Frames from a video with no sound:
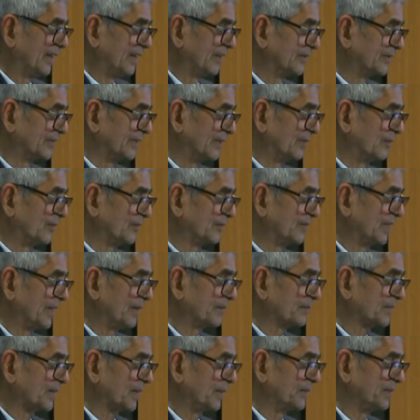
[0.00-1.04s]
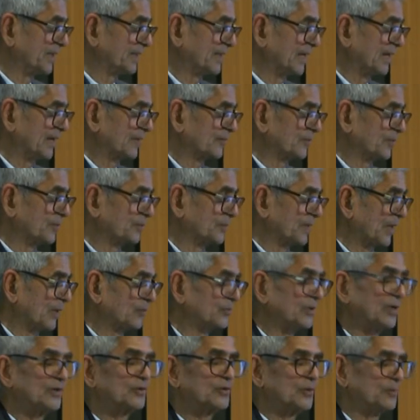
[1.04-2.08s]
some of them coming there from
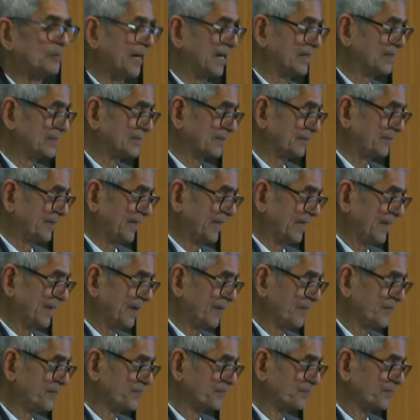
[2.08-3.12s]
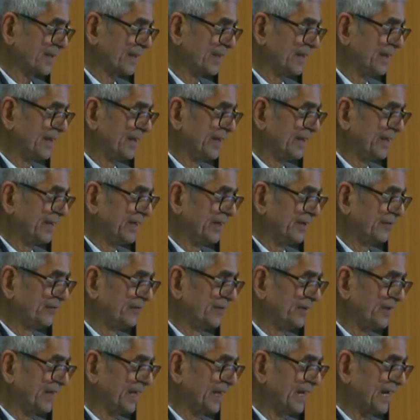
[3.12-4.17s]
thousands of miles away,
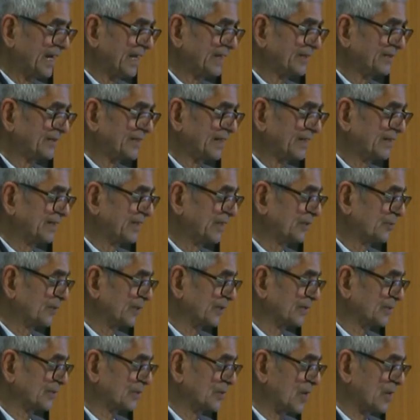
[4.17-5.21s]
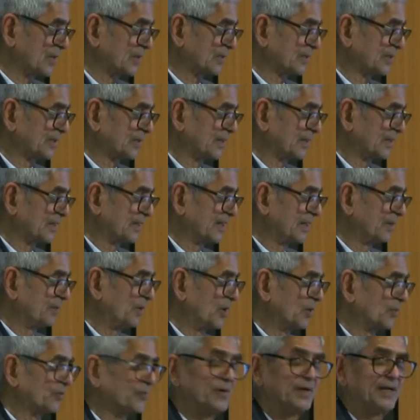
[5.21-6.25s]
we realized that this was not
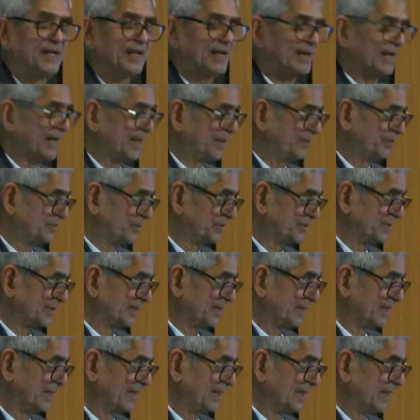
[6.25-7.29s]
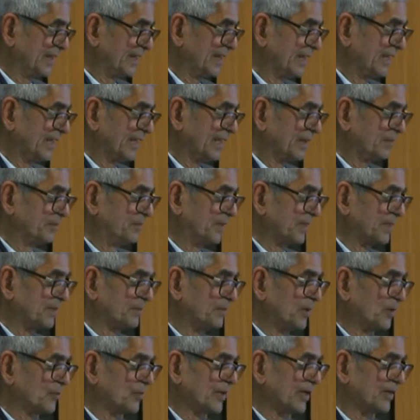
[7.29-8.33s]
about fitting limbs, but
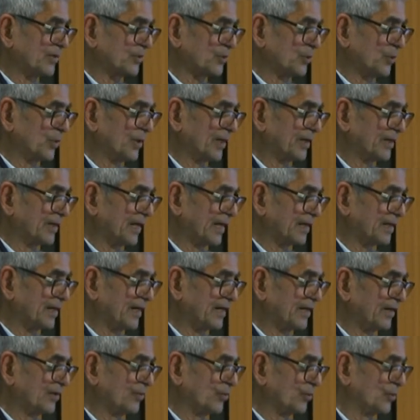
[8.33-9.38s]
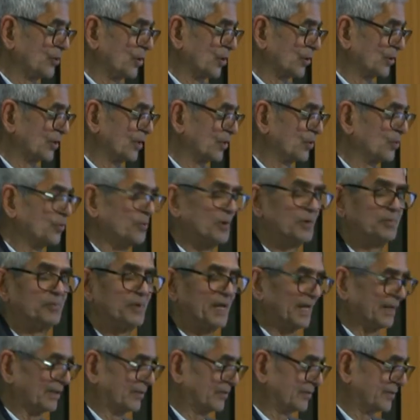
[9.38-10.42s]
about restoring dignity to the other human
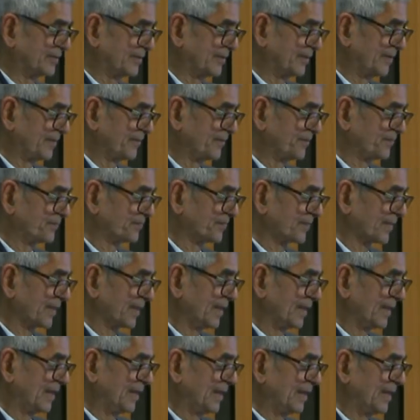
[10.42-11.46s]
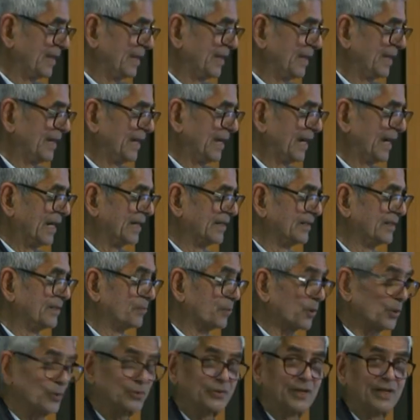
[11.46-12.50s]
beings. And the
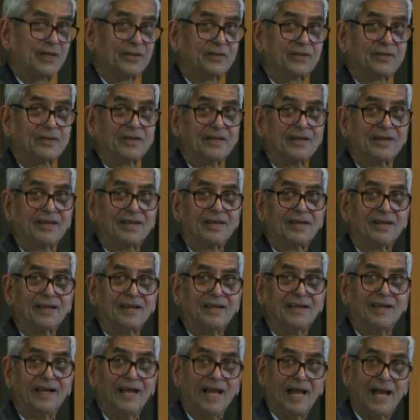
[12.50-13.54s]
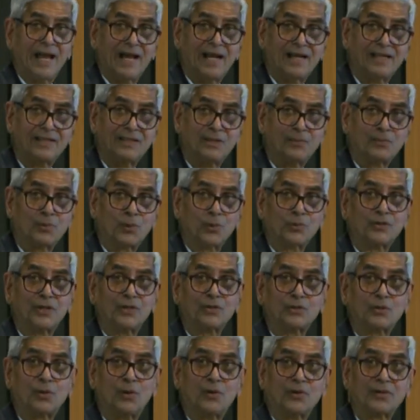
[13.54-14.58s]
process
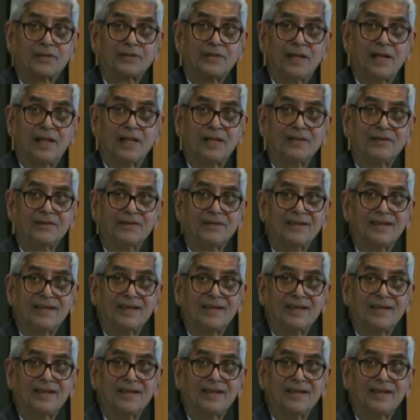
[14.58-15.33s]
to ourselves.